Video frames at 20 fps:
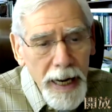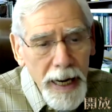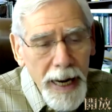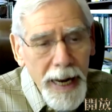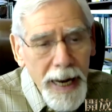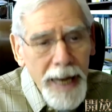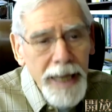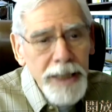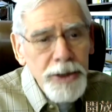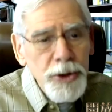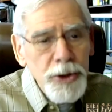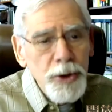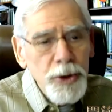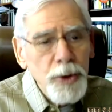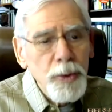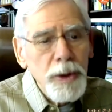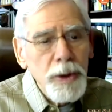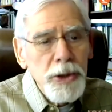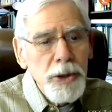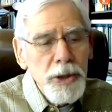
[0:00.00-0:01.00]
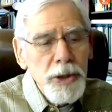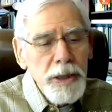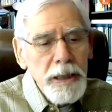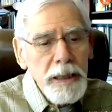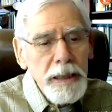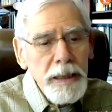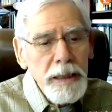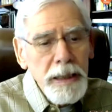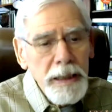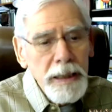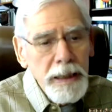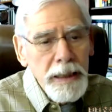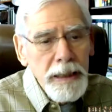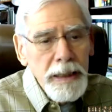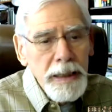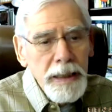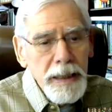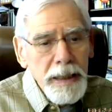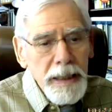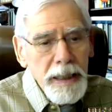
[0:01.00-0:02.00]
as you would see
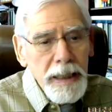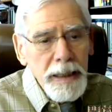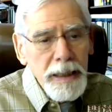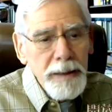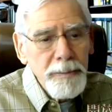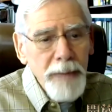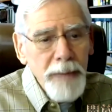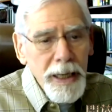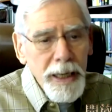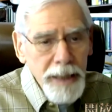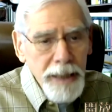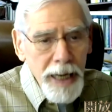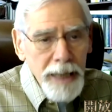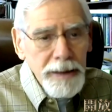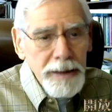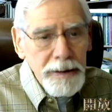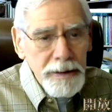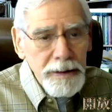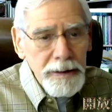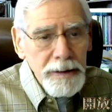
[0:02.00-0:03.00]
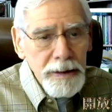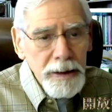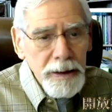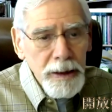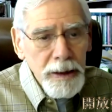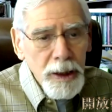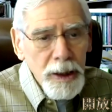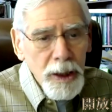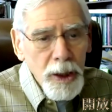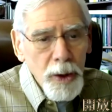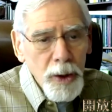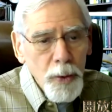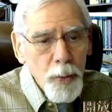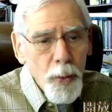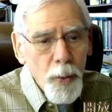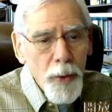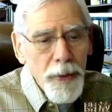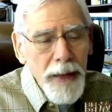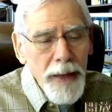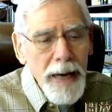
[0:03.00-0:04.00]
in Manhattan,
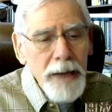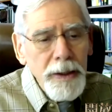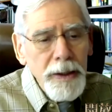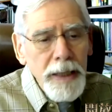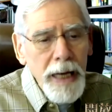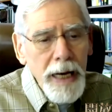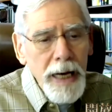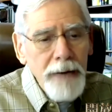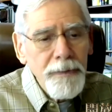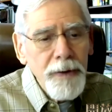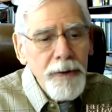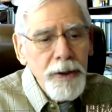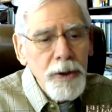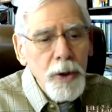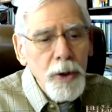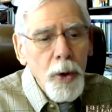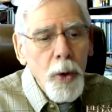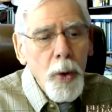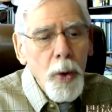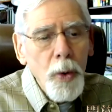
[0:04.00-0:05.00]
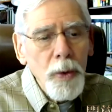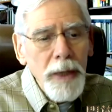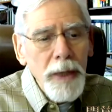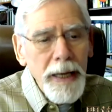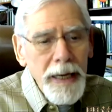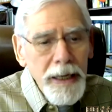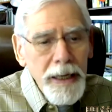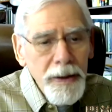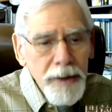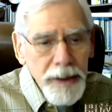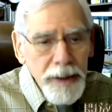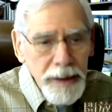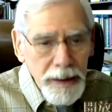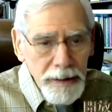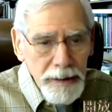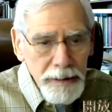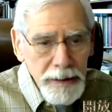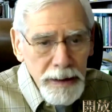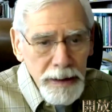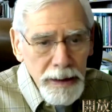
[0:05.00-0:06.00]
without having the whole
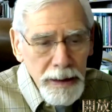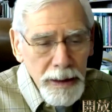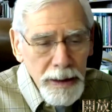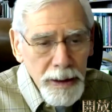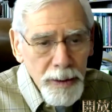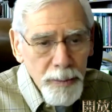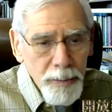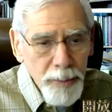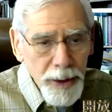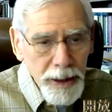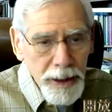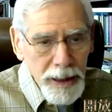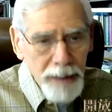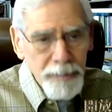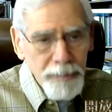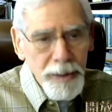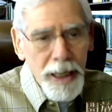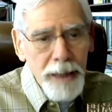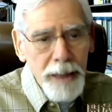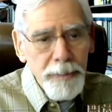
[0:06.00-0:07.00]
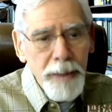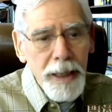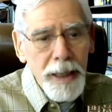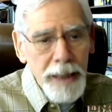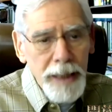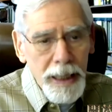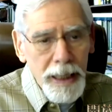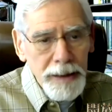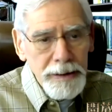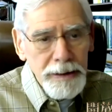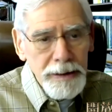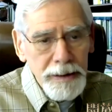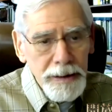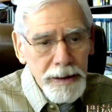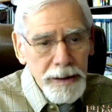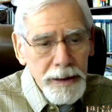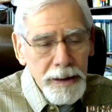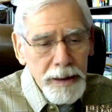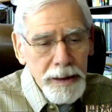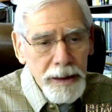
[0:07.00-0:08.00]
area become like Manhattan,
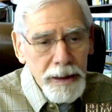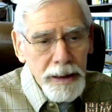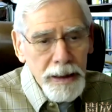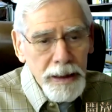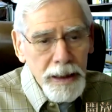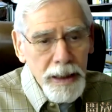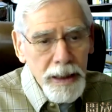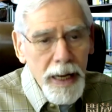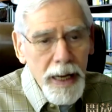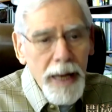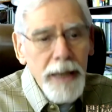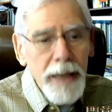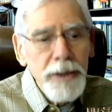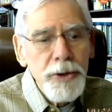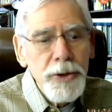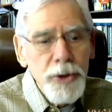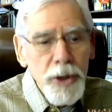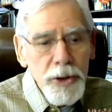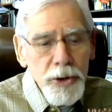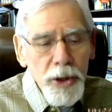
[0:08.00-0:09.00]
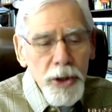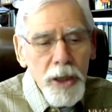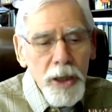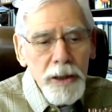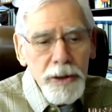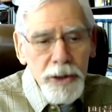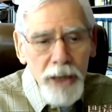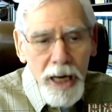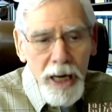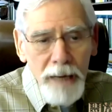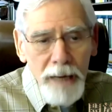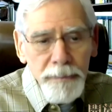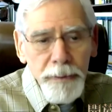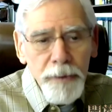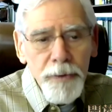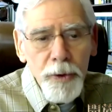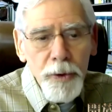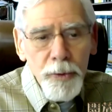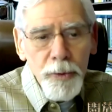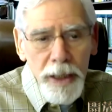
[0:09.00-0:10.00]
just on top
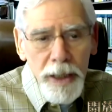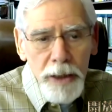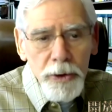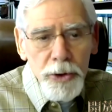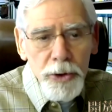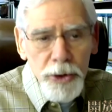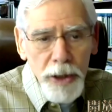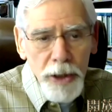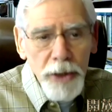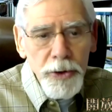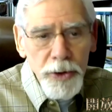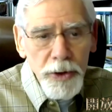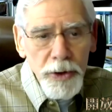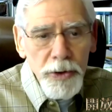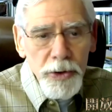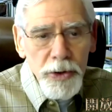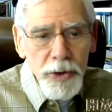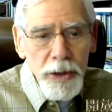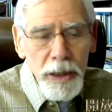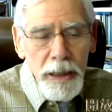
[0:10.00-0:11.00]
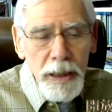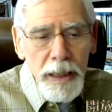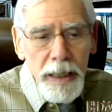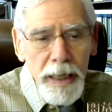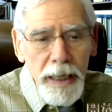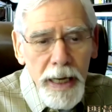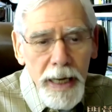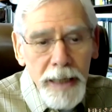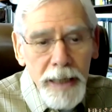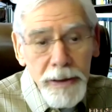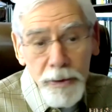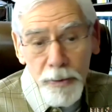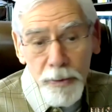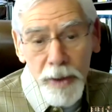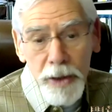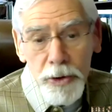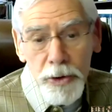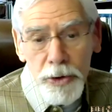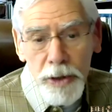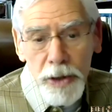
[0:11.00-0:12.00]
of the rail stations. And the
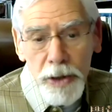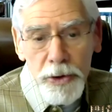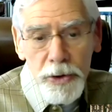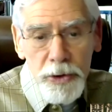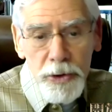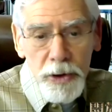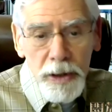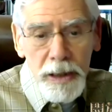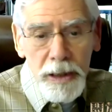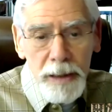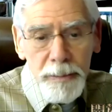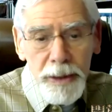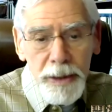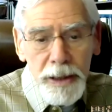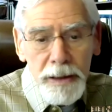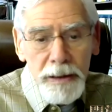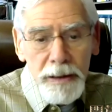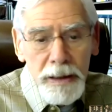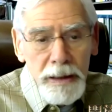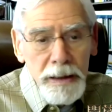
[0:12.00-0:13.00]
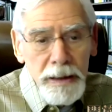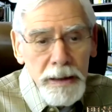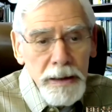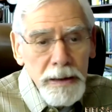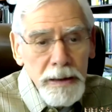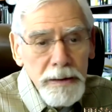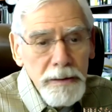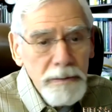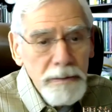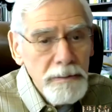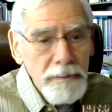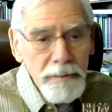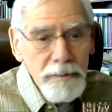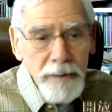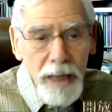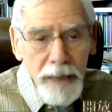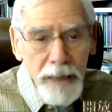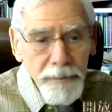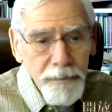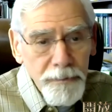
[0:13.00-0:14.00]
rail stations are going to be
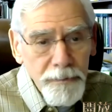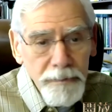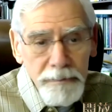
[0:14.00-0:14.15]
not